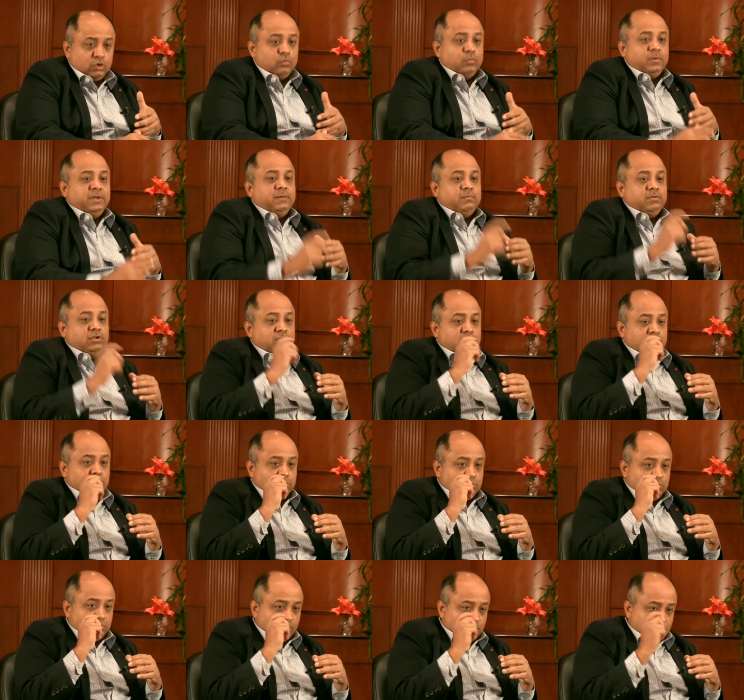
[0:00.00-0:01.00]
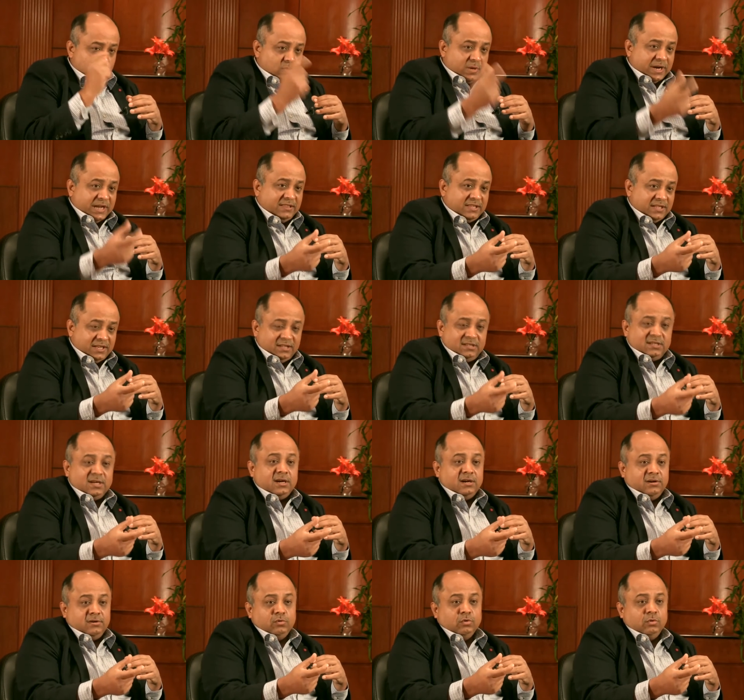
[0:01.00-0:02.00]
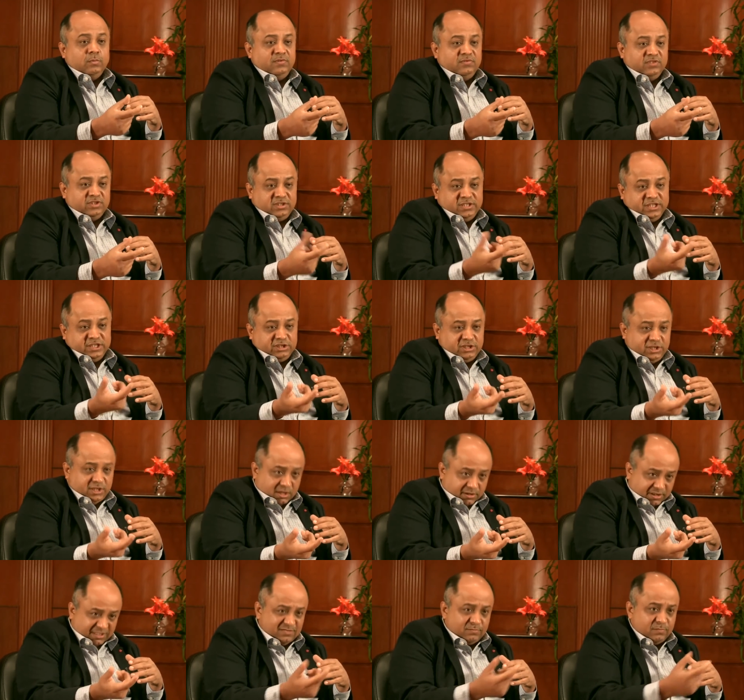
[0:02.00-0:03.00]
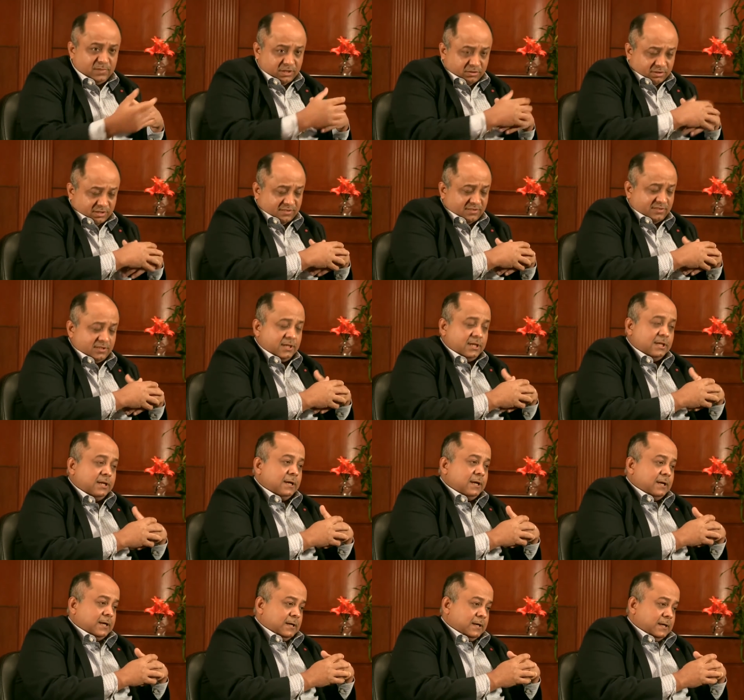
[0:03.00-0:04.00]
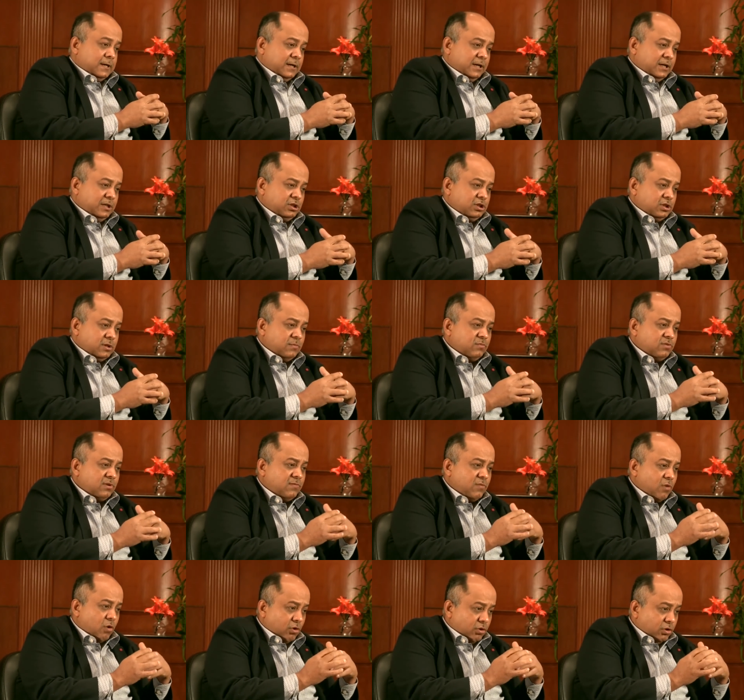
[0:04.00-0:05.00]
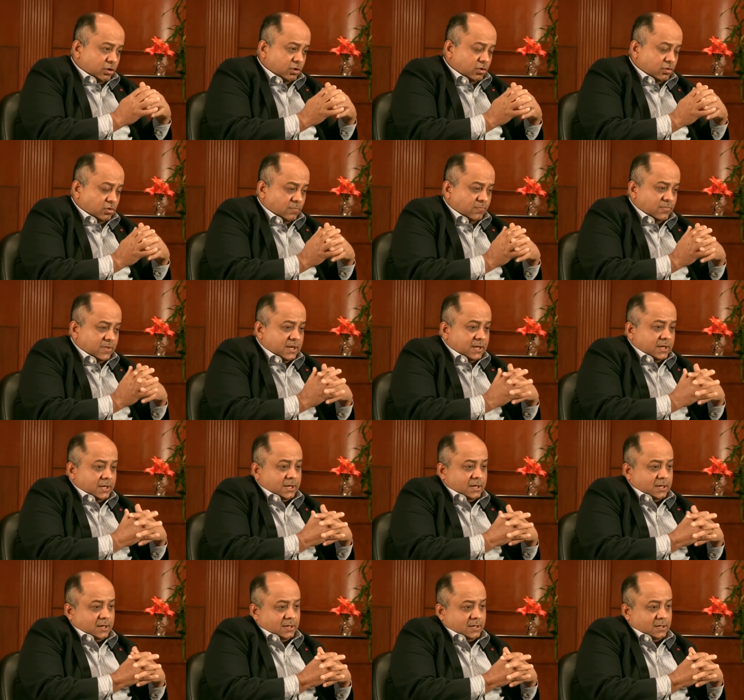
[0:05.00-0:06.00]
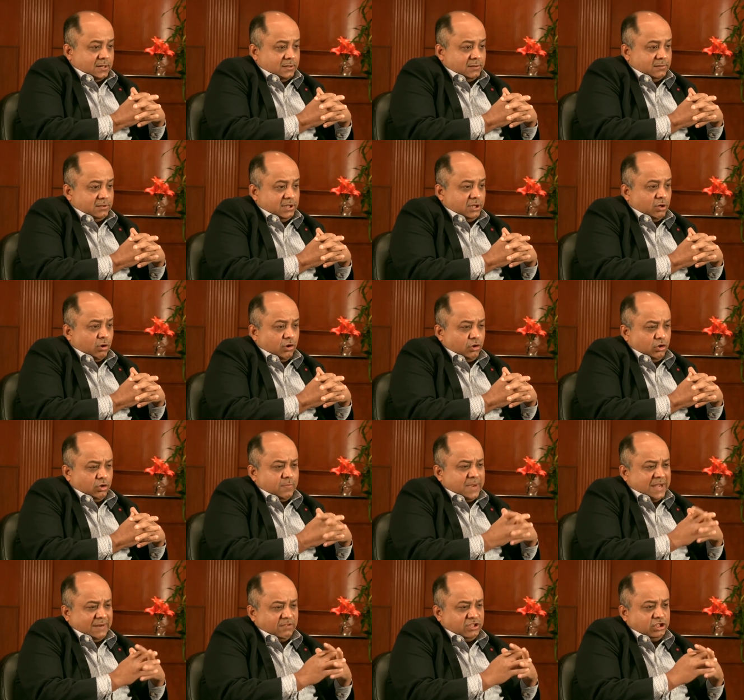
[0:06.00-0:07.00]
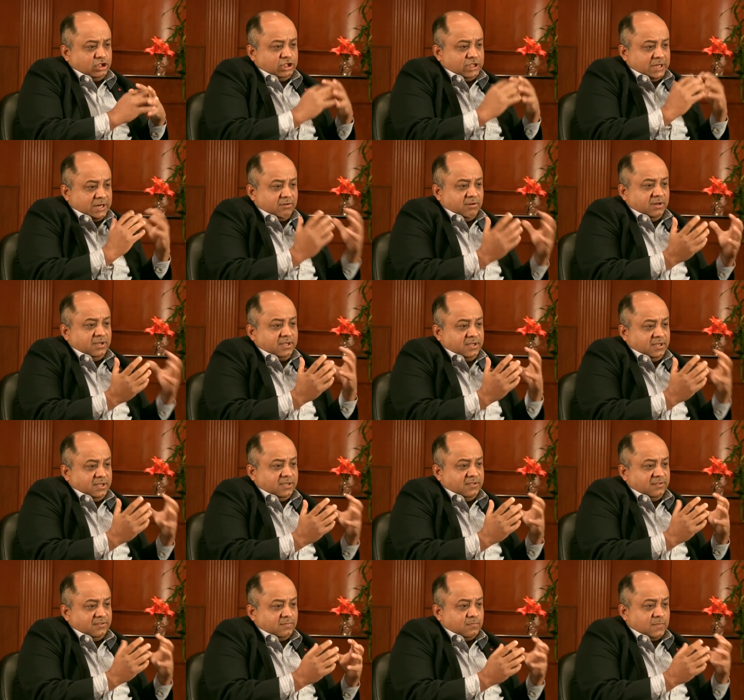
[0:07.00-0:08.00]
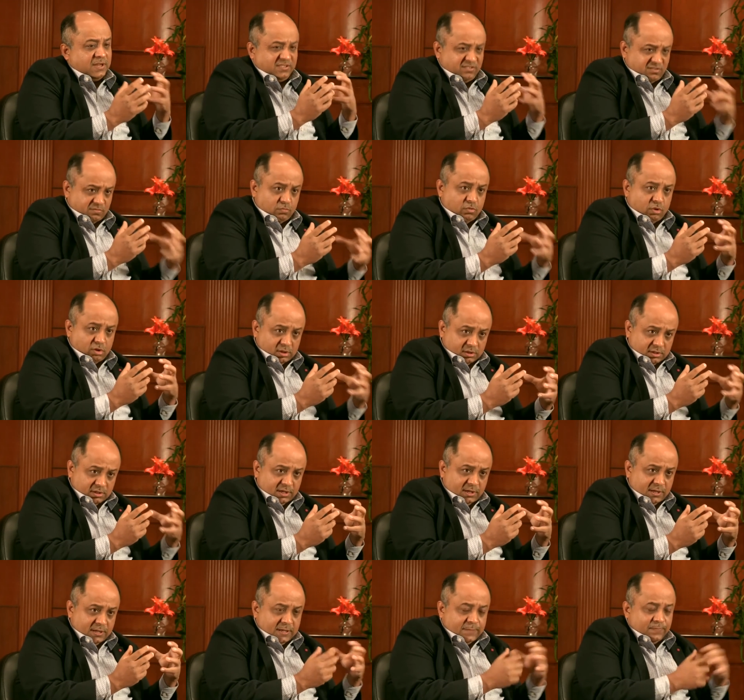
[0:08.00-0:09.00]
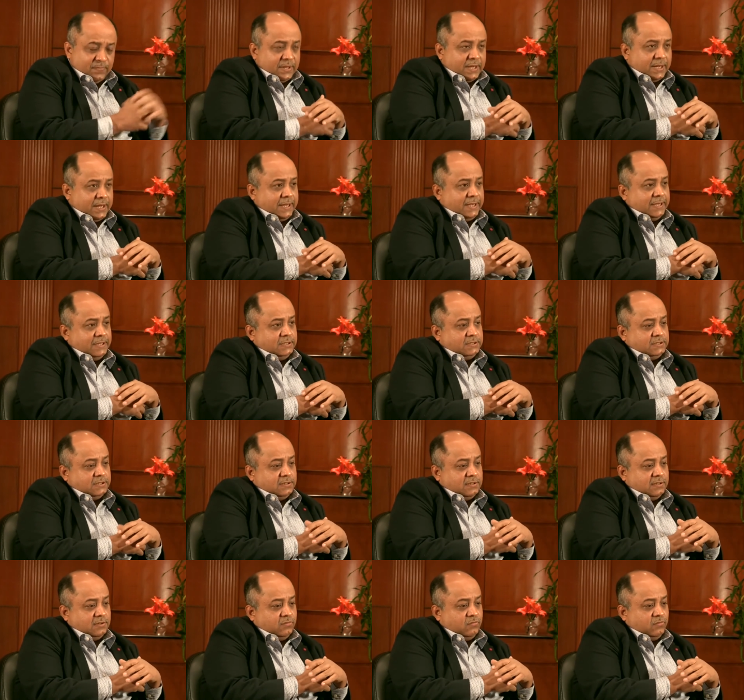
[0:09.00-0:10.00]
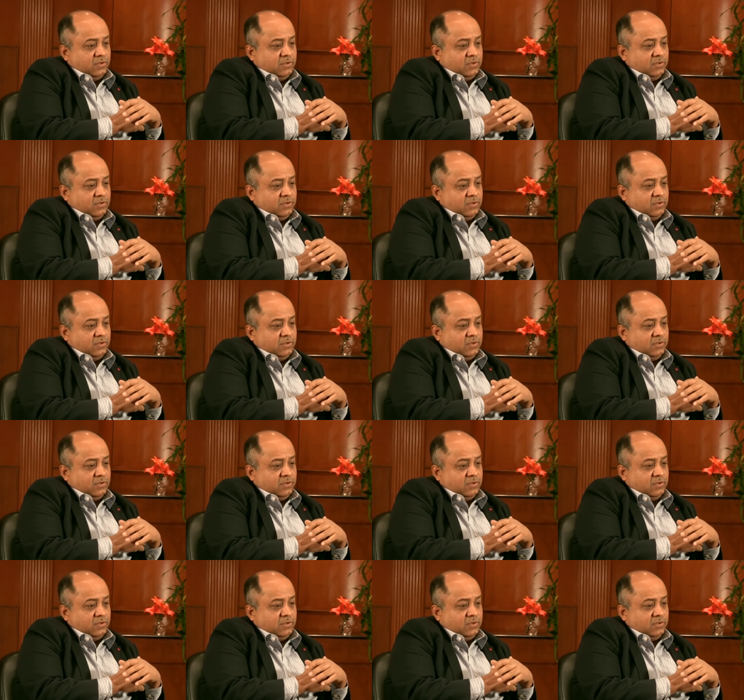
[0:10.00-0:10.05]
to be able to provide that entire Dolby Vision H D R experience. Uh, in terms of audio, uh, the audio bandwidth generally is much smaller. And uh,